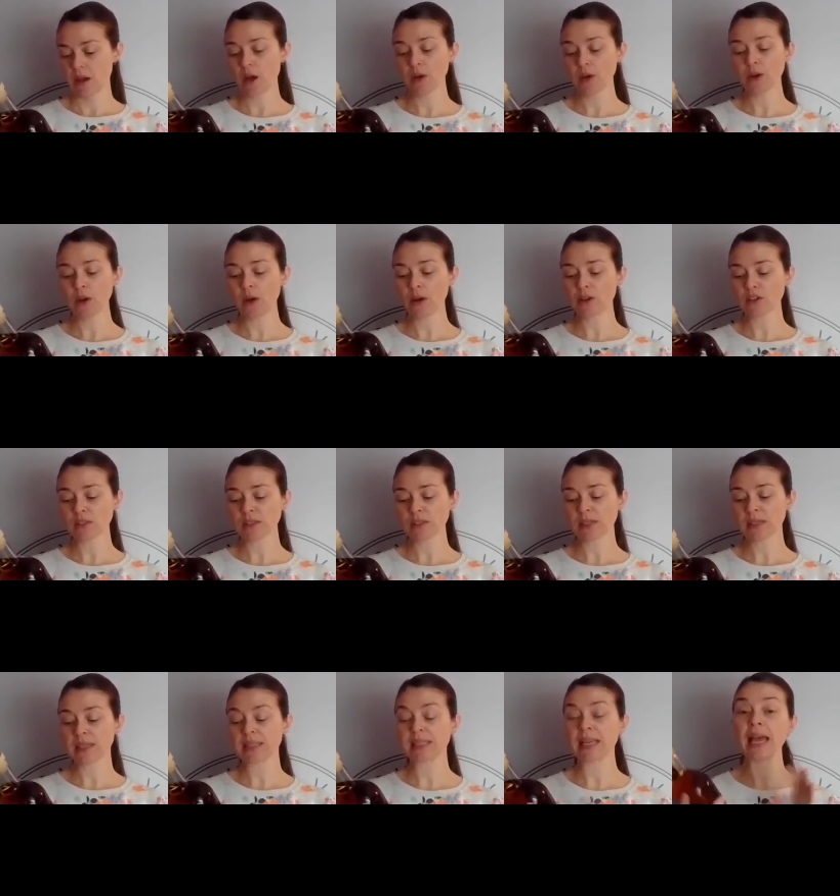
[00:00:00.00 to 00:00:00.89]
Oh, no, I was just
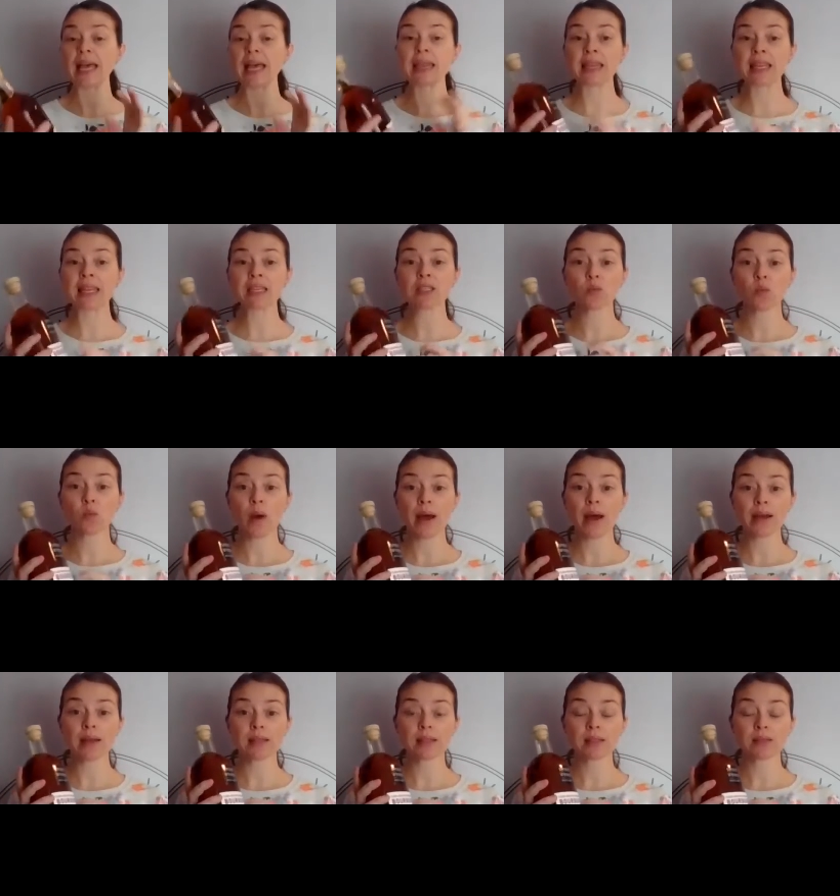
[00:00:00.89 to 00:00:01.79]
going to say, and this
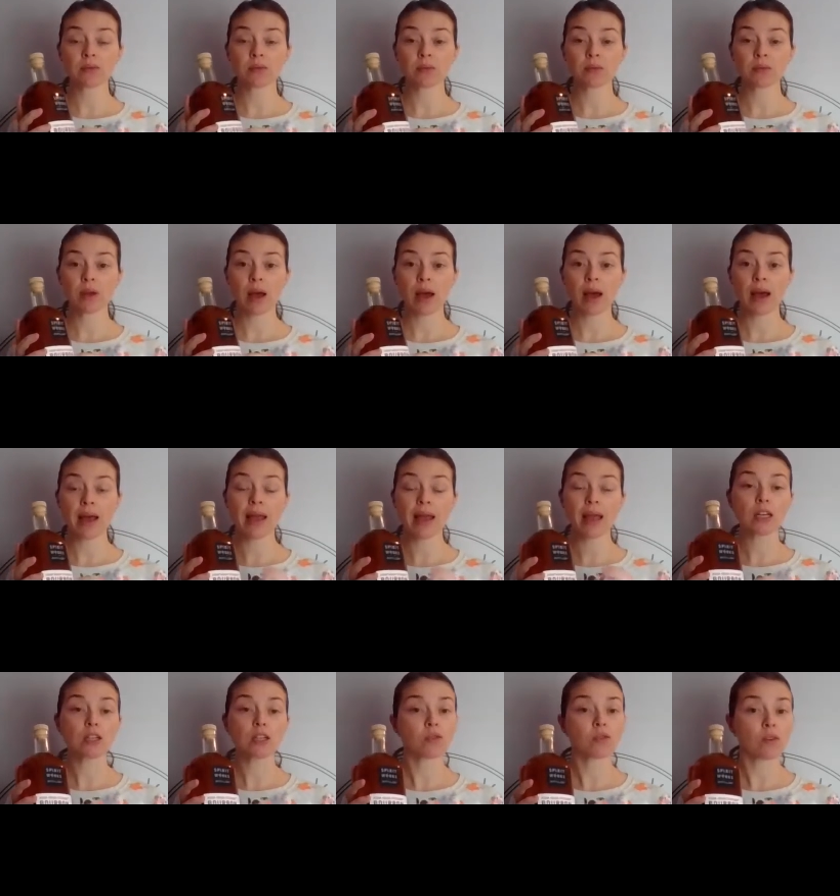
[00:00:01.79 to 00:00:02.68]
was
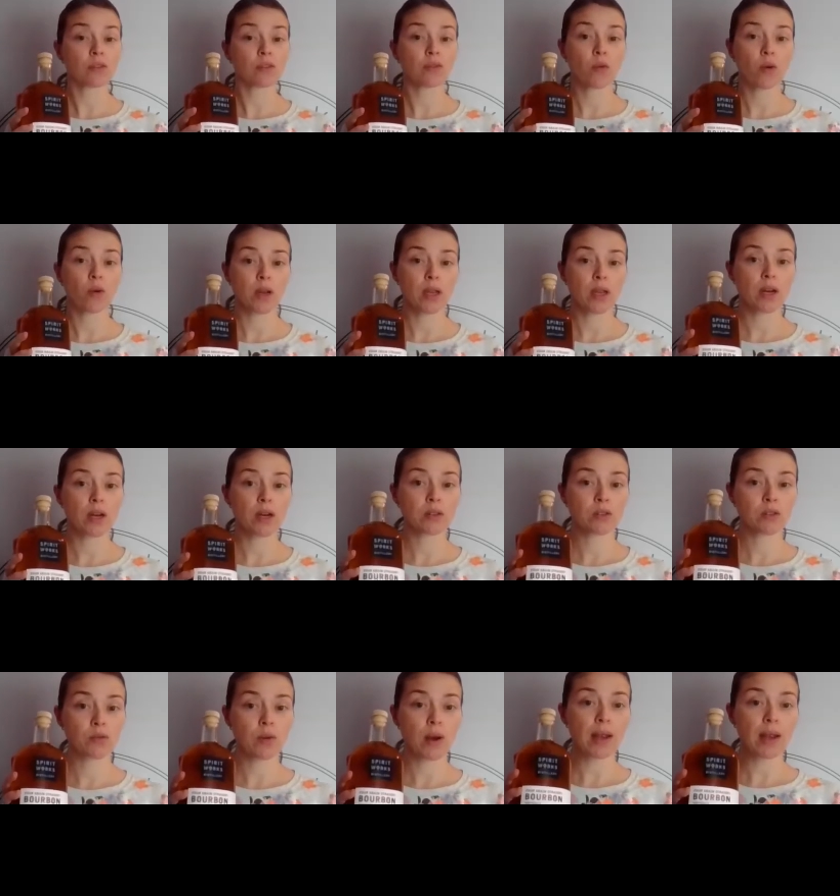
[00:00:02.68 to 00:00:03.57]
aged for 4
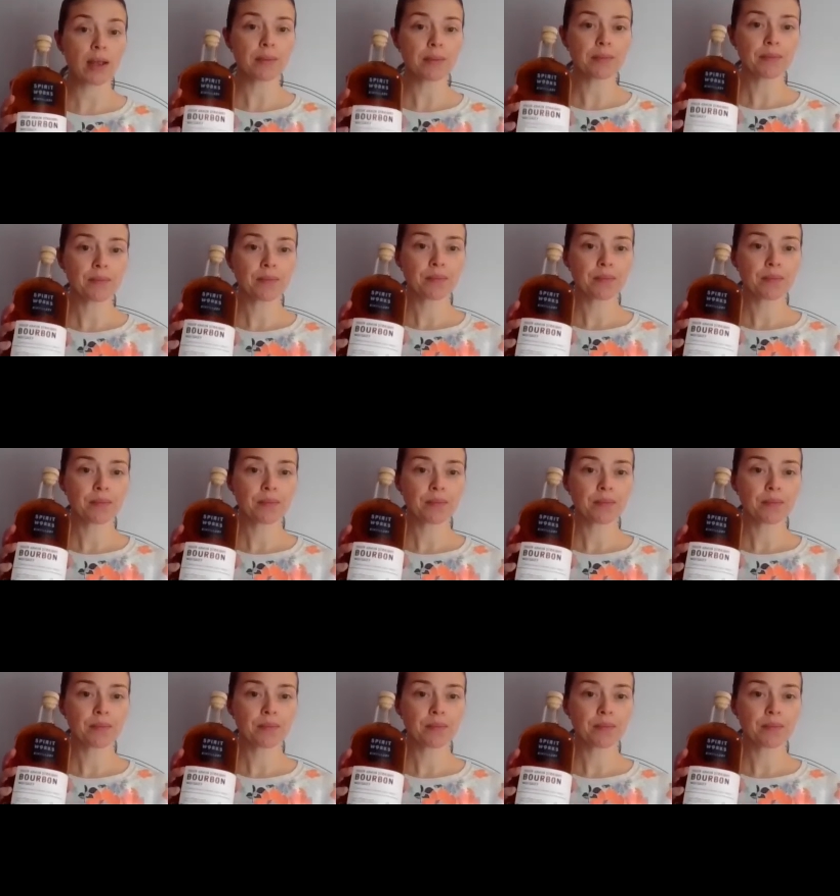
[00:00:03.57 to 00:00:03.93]
years, right?